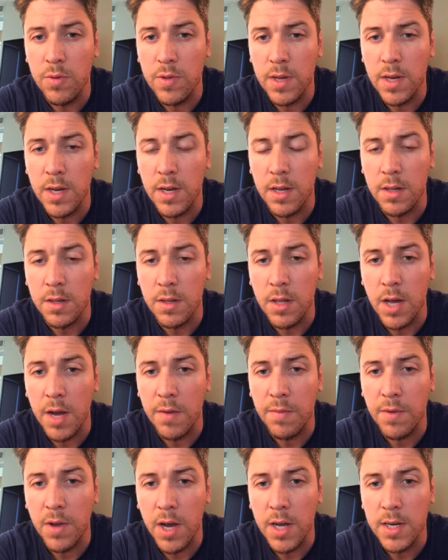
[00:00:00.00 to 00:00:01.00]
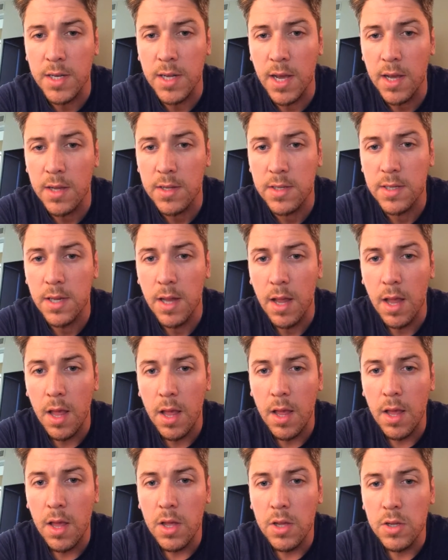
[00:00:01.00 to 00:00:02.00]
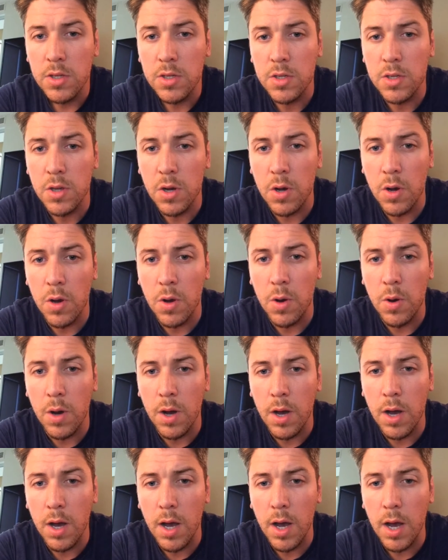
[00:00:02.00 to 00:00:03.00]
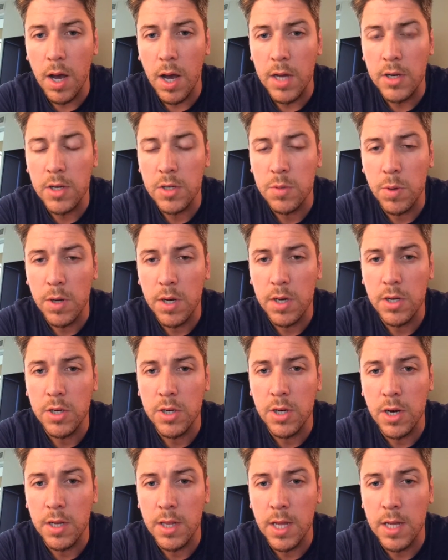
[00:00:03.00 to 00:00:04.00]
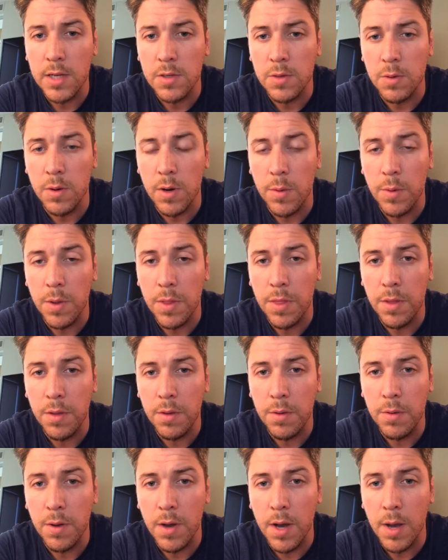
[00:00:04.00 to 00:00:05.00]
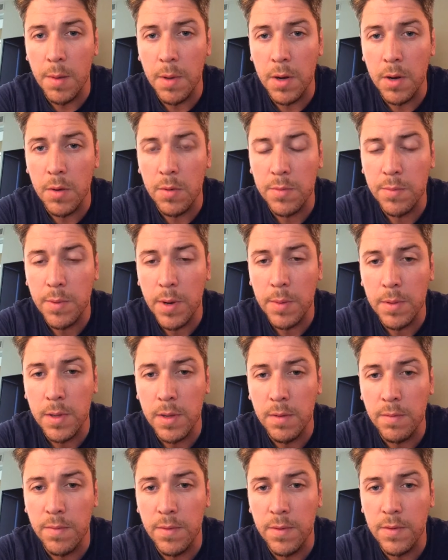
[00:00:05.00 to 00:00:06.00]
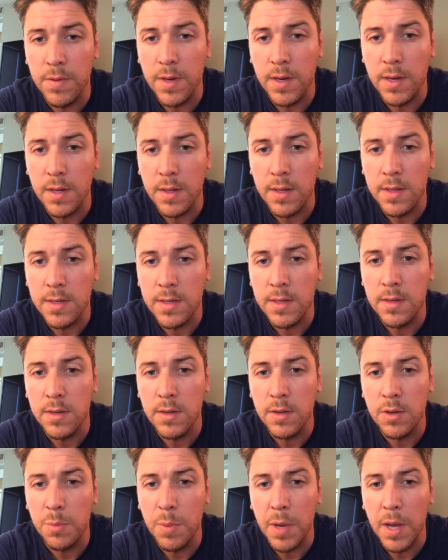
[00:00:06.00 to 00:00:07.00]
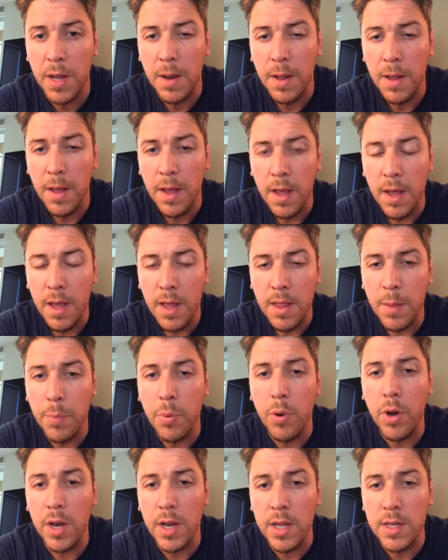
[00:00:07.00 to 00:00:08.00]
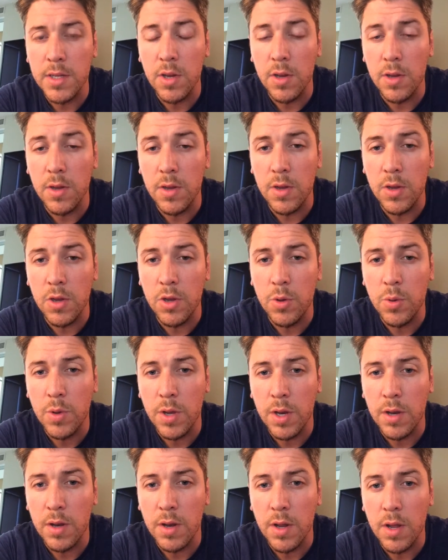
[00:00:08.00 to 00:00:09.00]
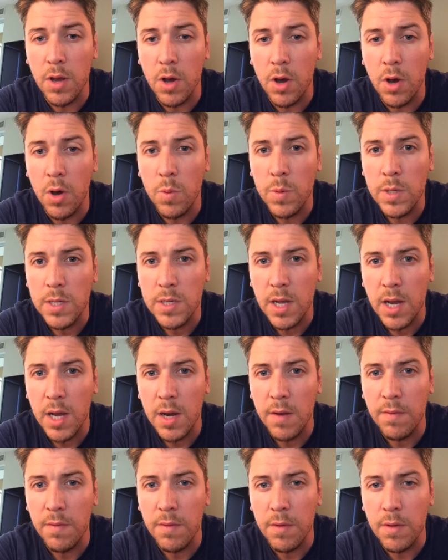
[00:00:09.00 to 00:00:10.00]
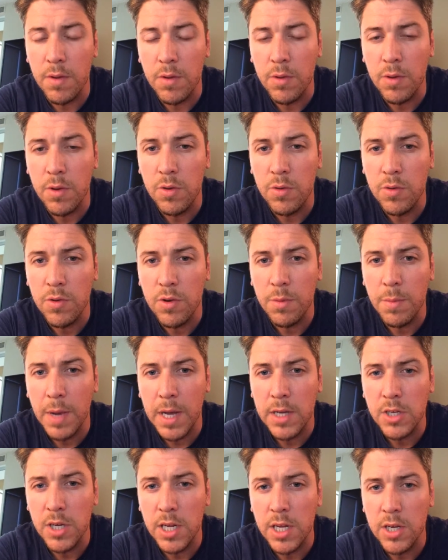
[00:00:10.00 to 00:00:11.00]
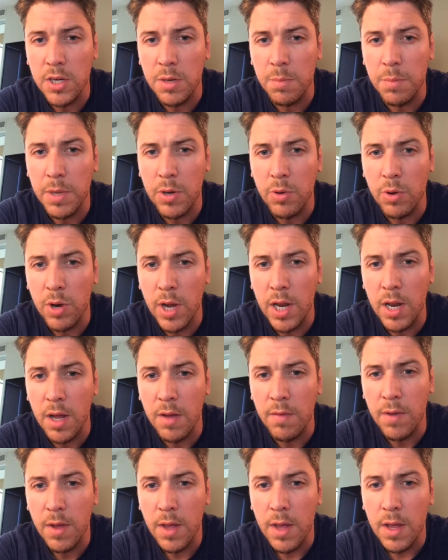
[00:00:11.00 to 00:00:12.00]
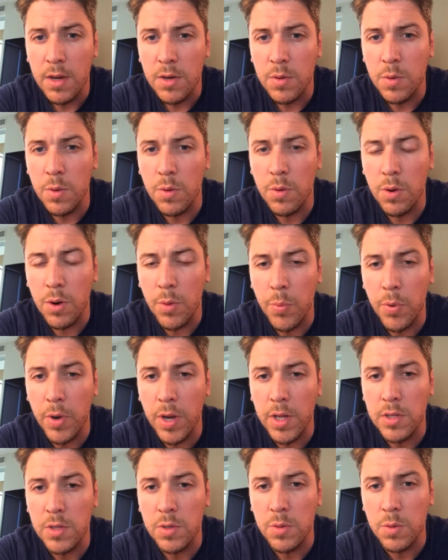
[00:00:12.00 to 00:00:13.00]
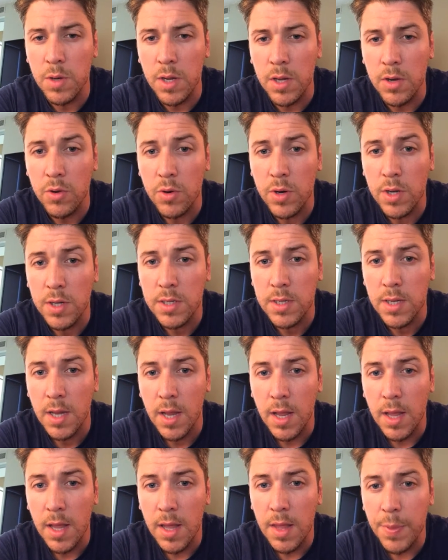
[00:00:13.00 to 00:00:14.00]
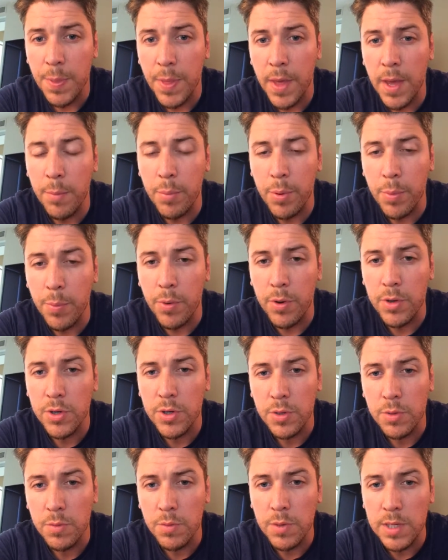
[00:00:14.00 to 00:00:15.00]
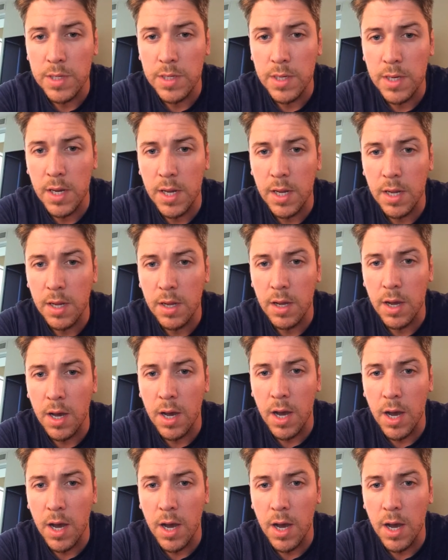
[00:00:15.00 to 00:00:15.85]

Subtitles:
use it in a lot of contexts. So I just wanted to share that story with you. I know it was probably confusing to listen to, but the point is you can always you can use your imagination and be creative to incorporate student interests, and proportional reasoning